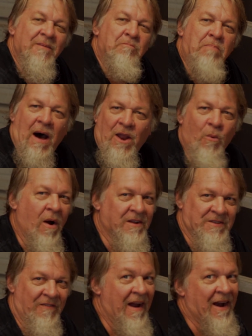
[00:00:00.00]

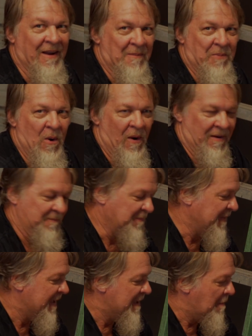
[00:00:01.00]
Bodyworks are very important.
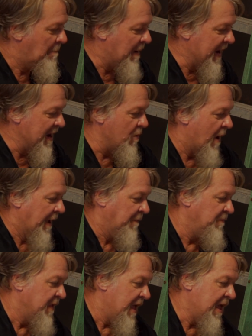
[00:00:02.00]
But anyway,
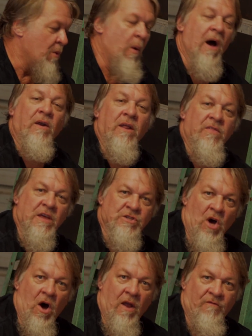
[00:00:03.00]
he welded these
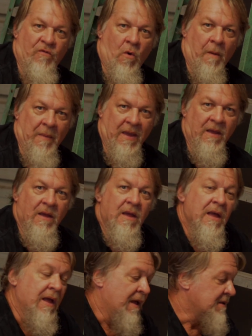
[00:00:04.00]
on for me.
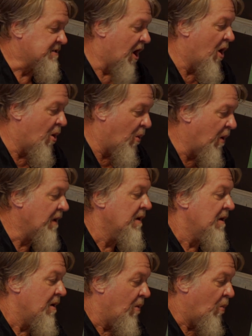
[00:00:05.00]
So
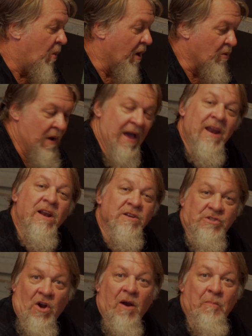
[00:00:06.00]
we're ready to
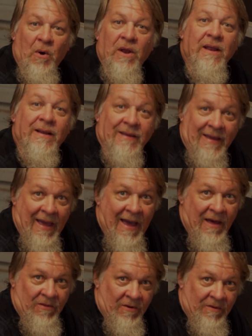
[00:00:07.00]
start putting it
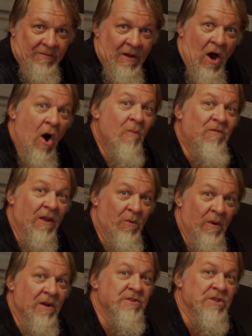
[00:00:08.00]
together. Hopefully
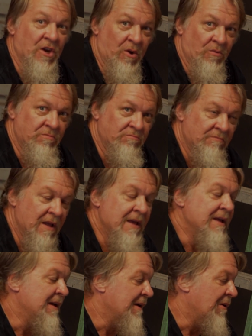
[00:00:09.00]
real soon.
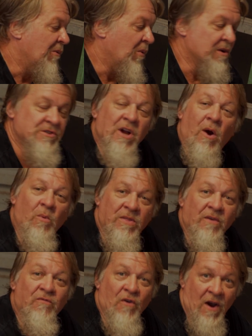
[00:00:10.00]
We'll start with
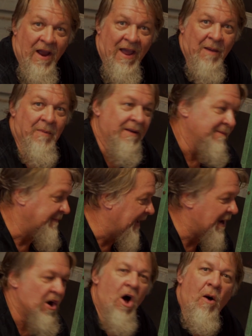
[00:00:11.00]
the frame and
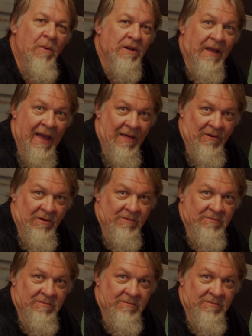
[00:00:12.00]
get it all put together.